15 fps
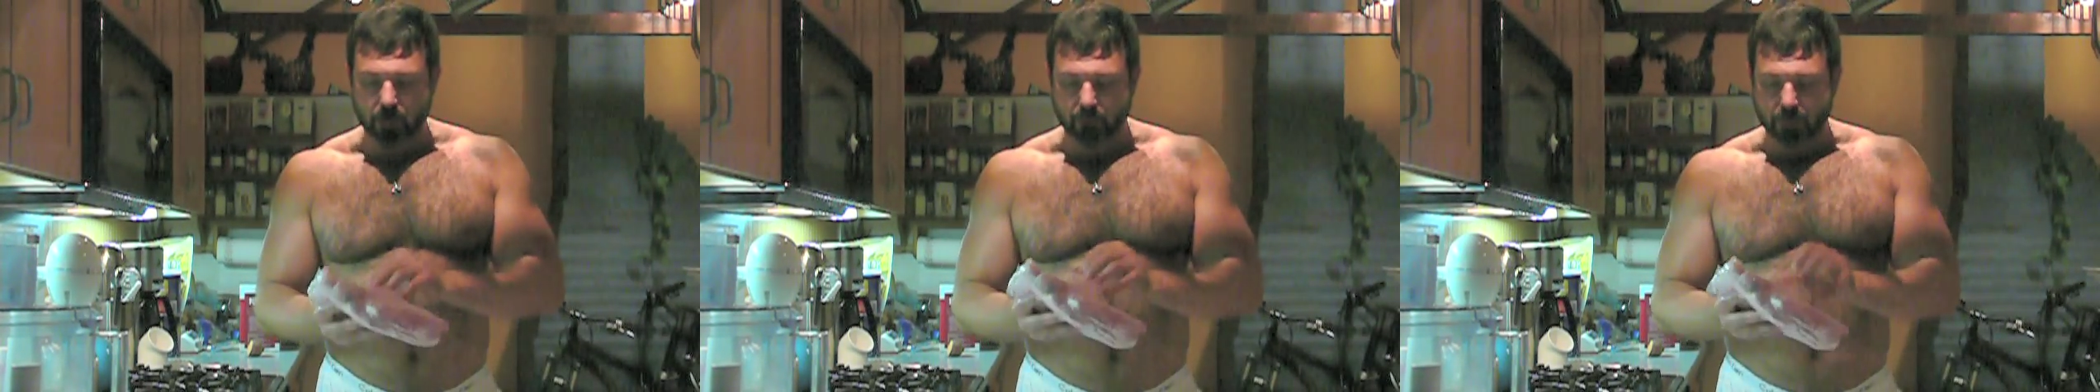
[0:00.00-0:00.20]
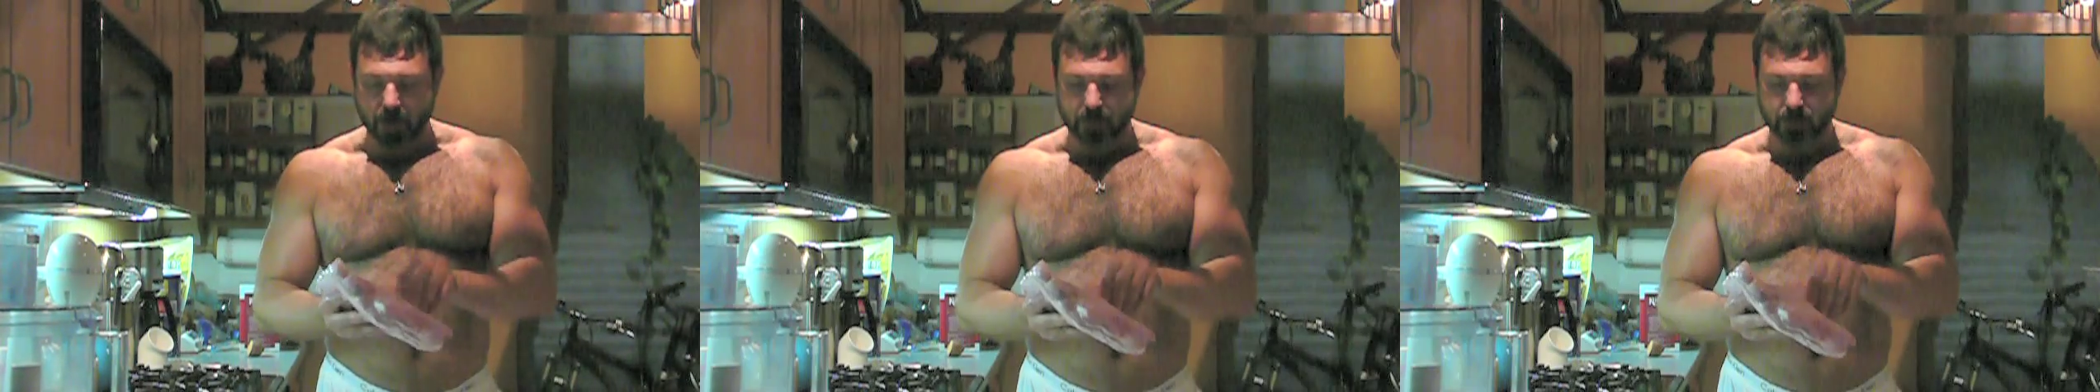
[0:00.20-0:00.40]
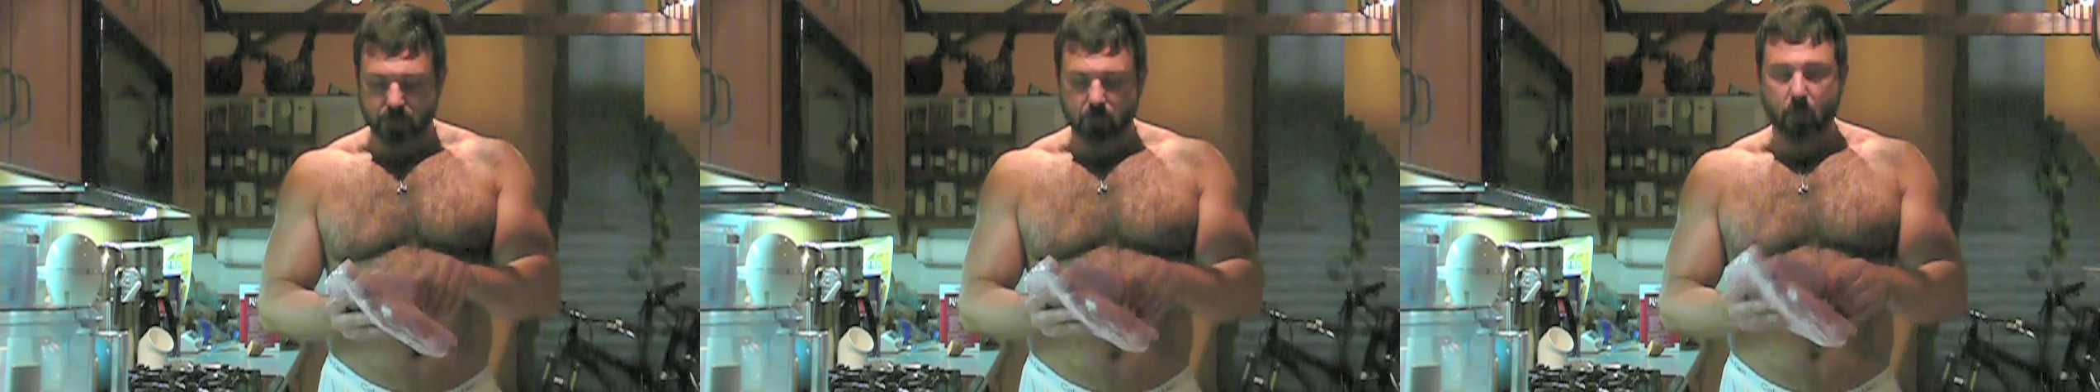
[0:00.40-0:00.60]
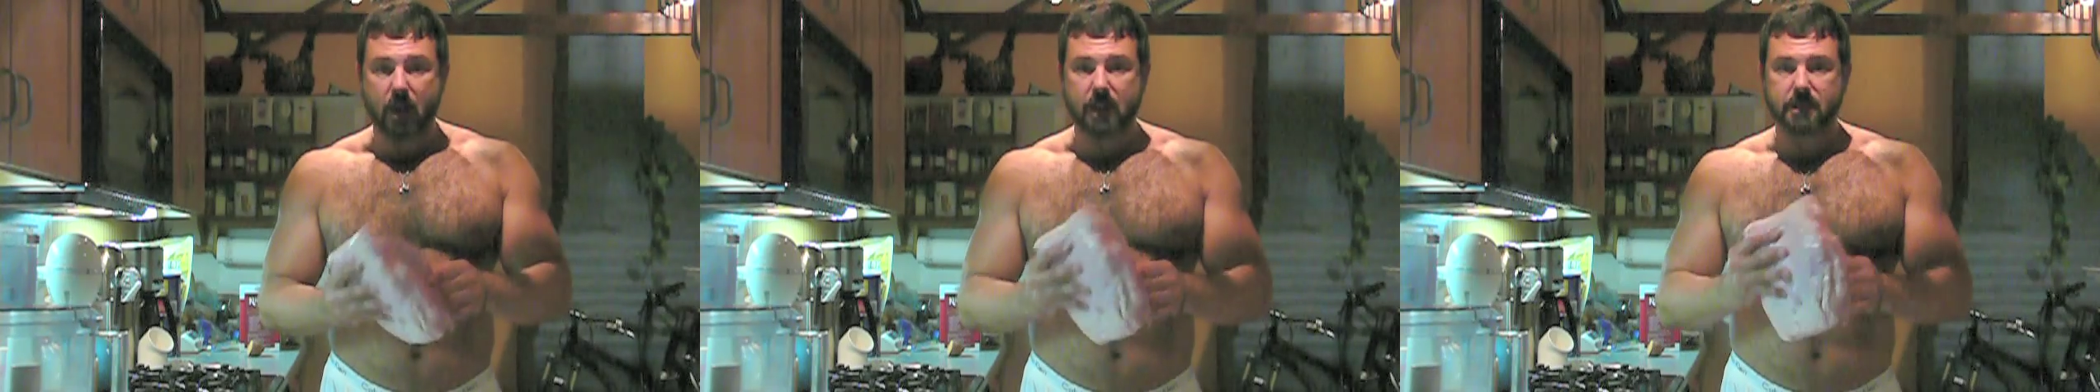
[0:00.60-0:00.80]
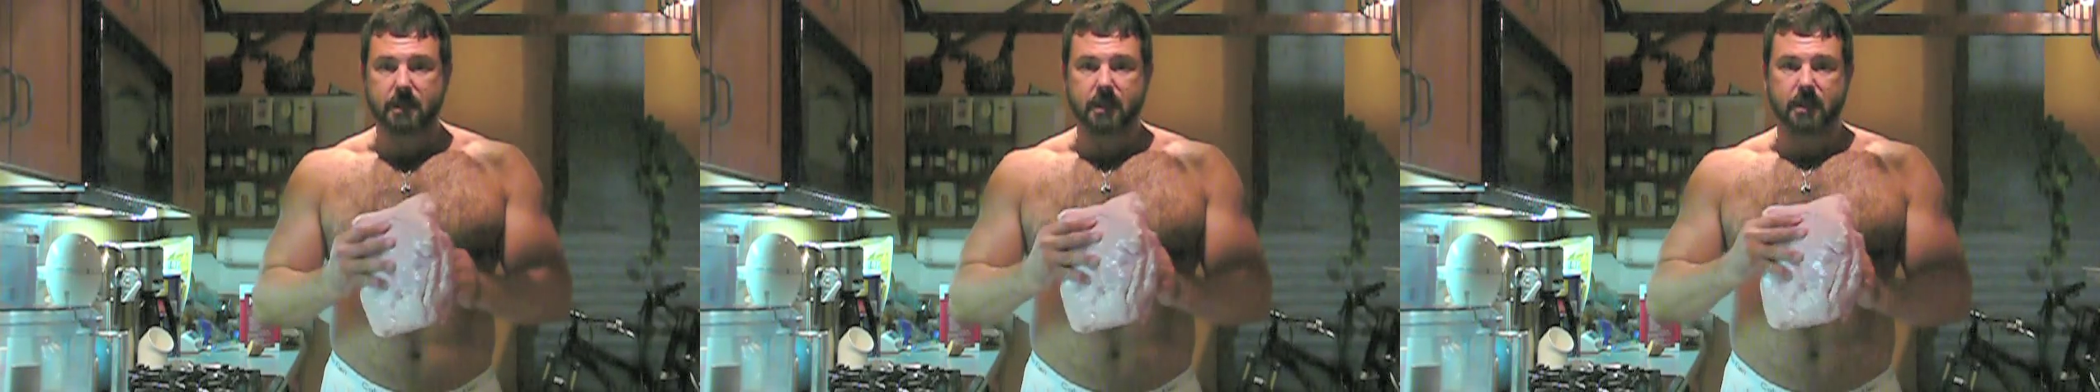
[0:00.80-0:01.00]
I just
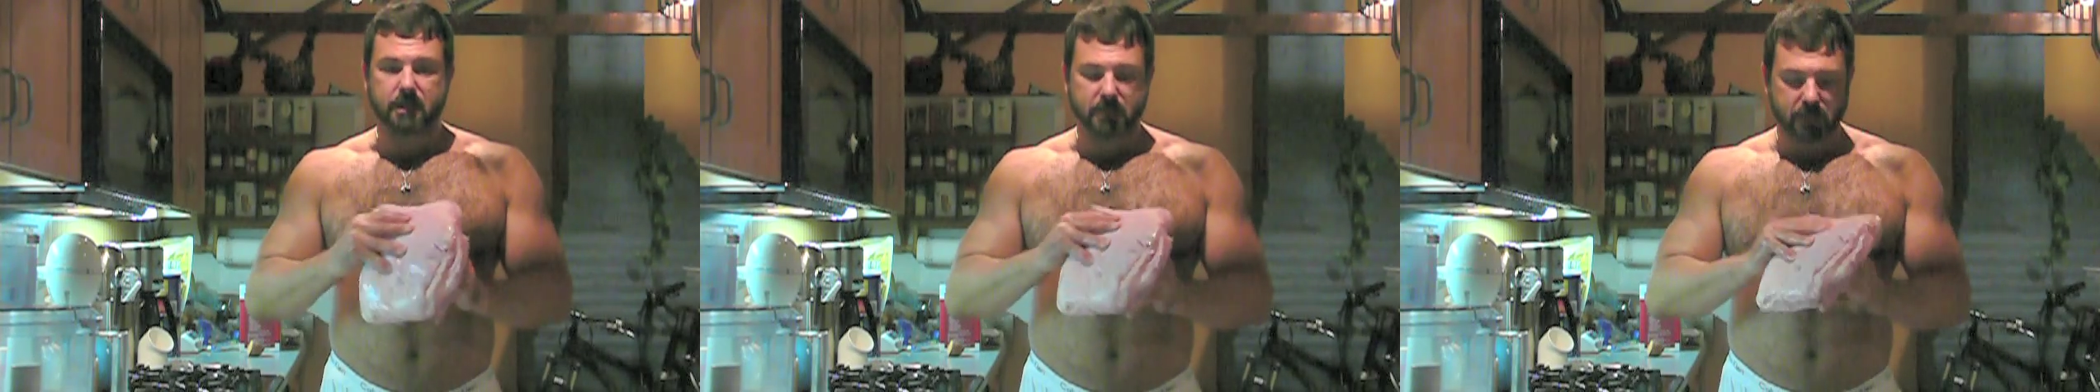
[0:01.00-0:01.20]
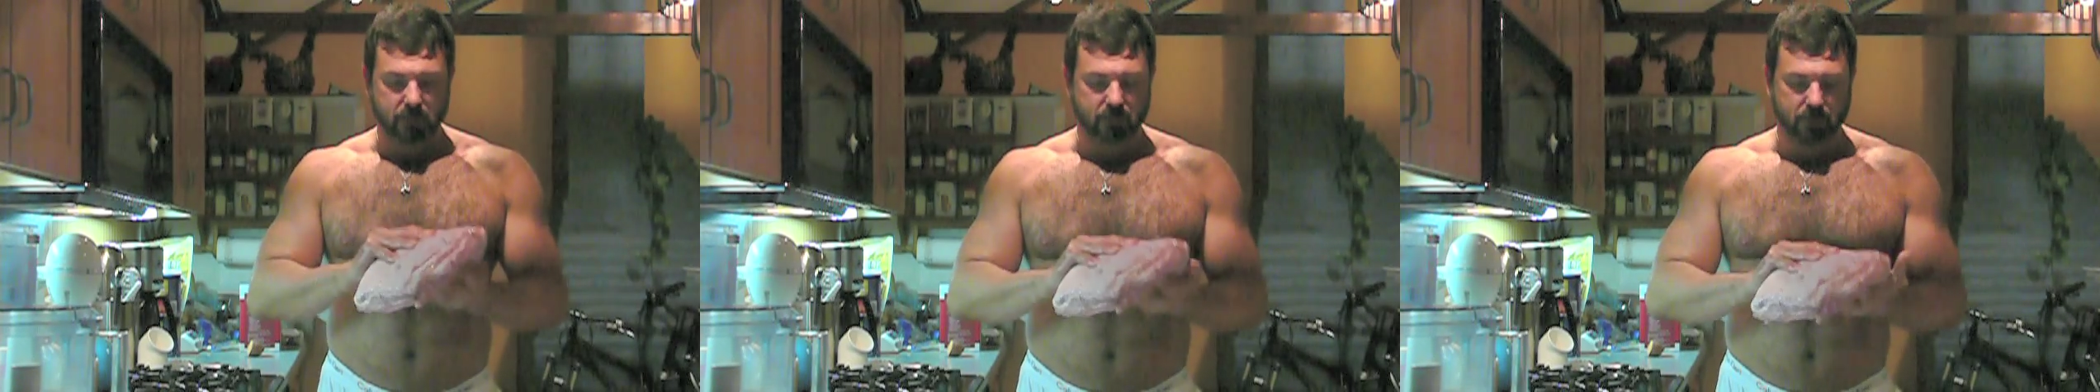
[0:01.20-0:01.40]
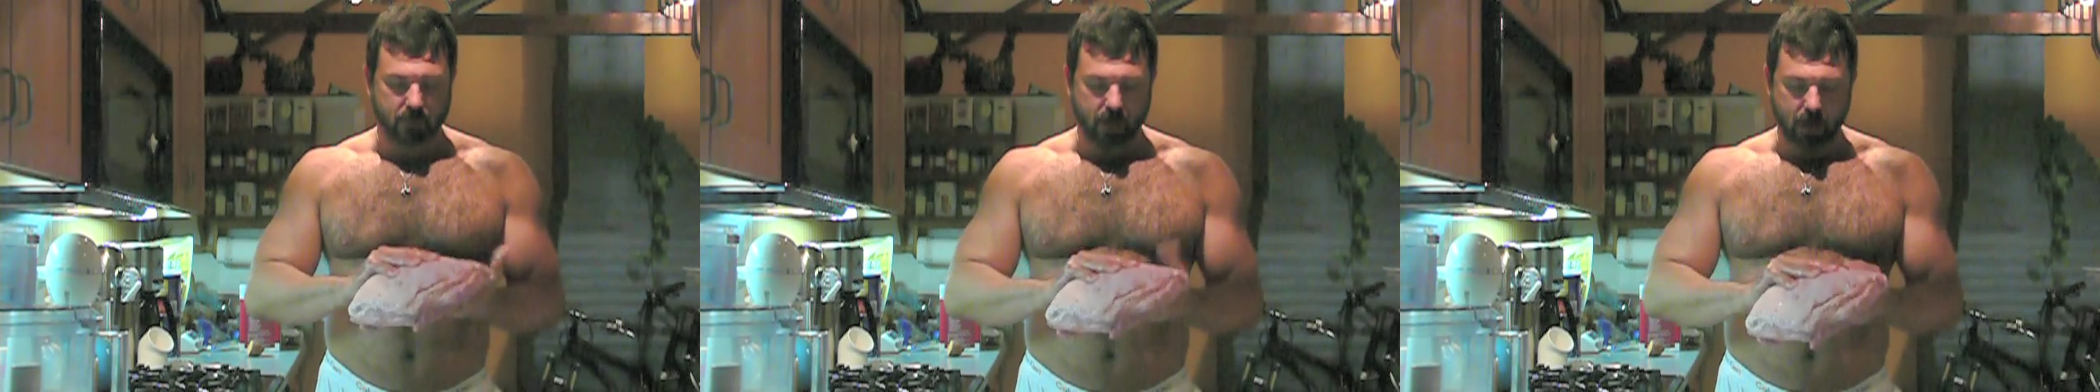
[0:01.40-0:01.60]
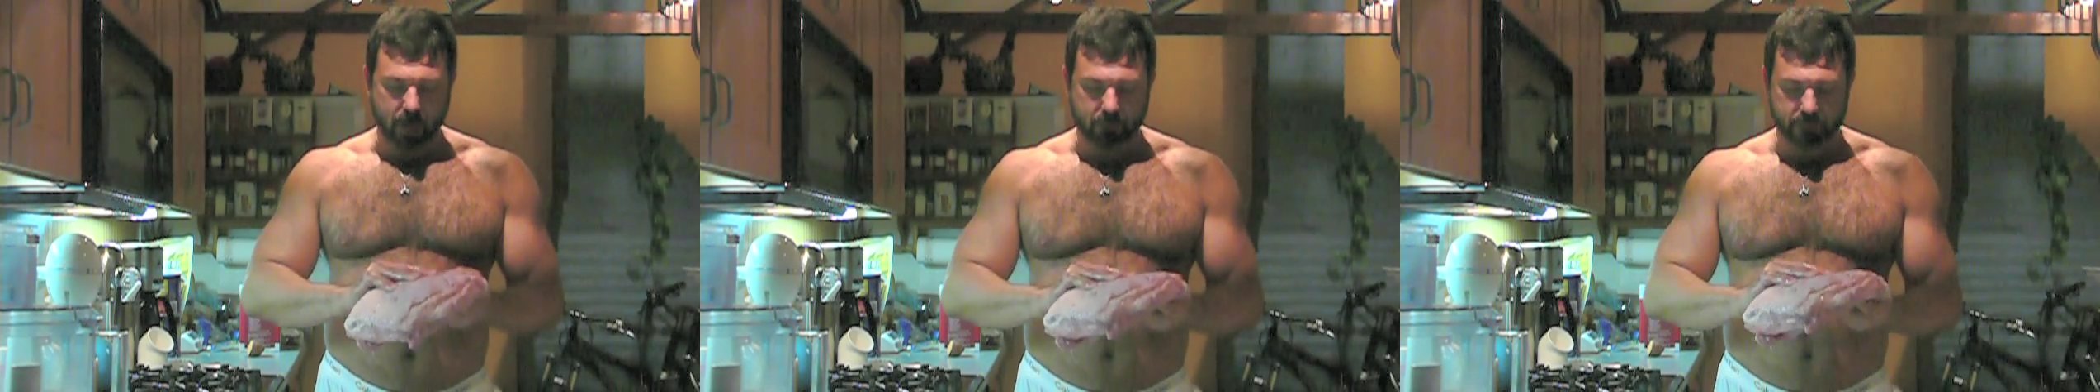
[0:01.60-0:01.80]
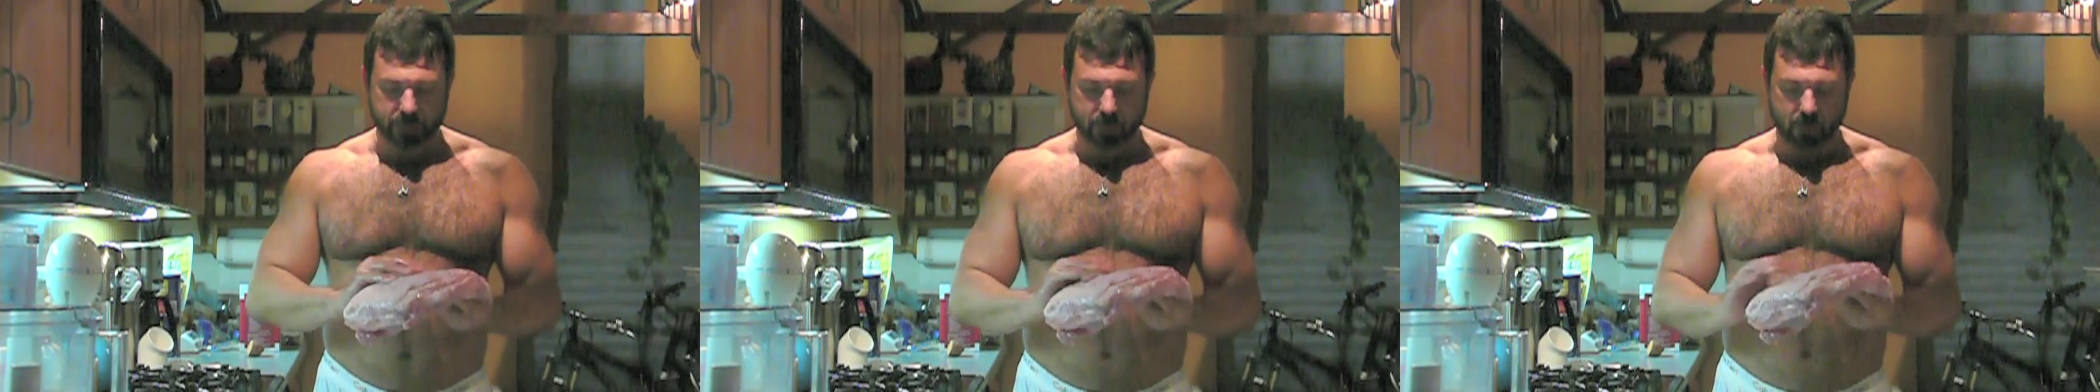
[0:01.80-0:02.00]
washed this.
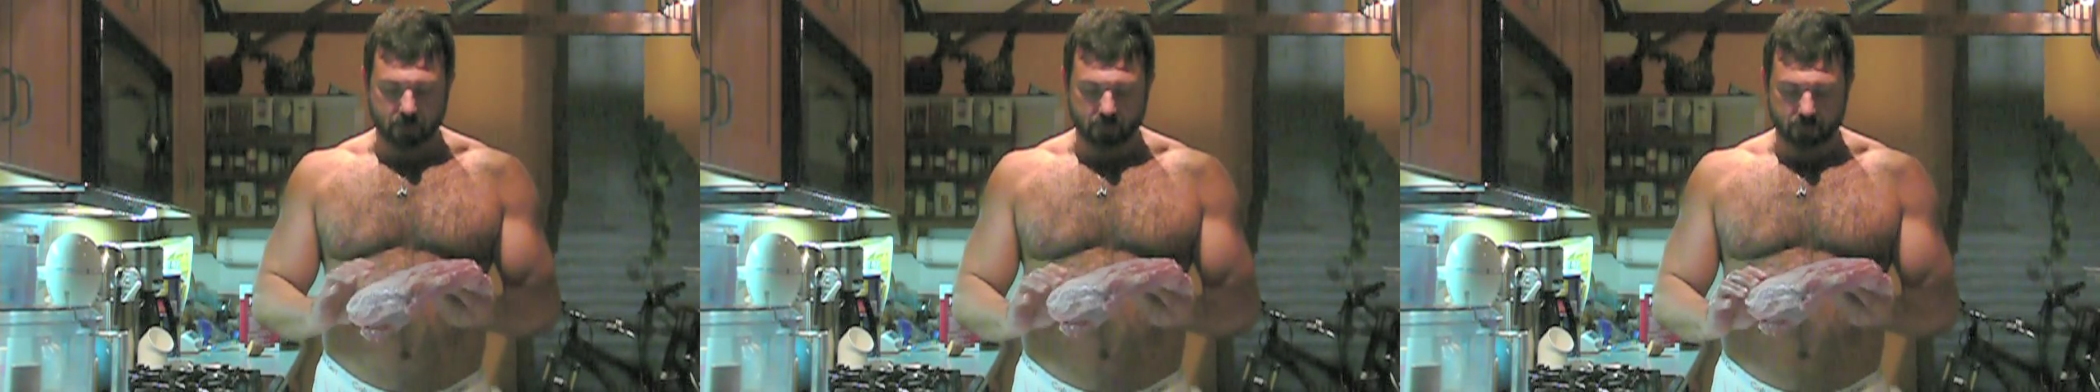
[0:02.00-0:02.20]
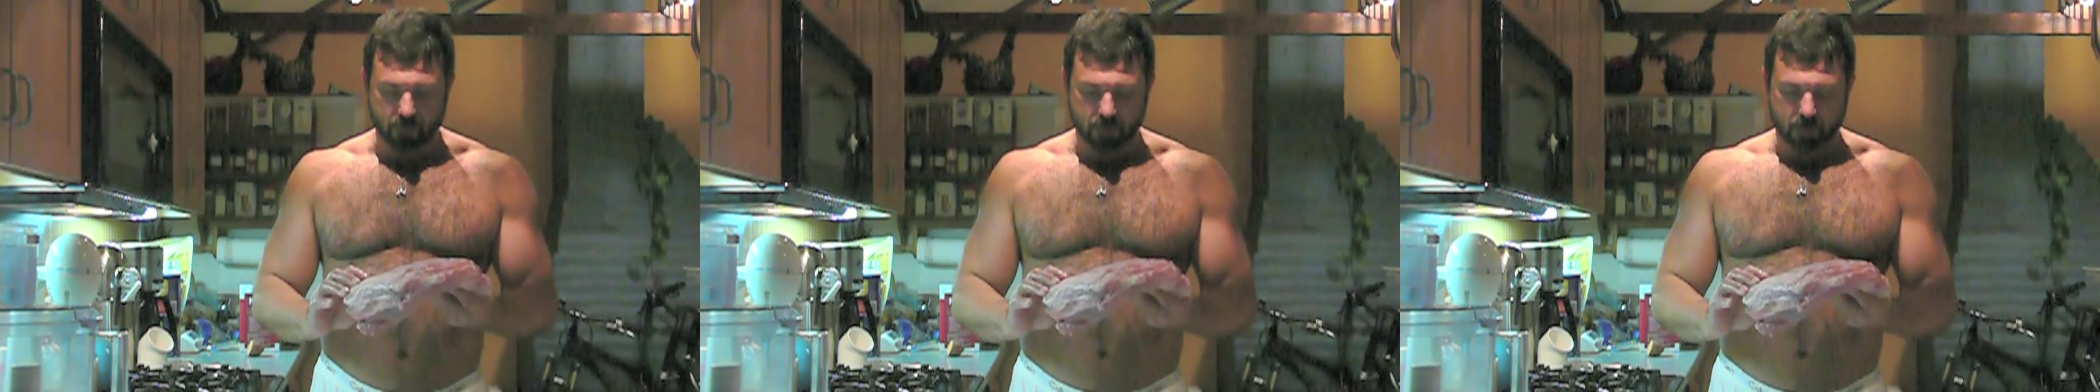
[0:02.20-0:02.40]
So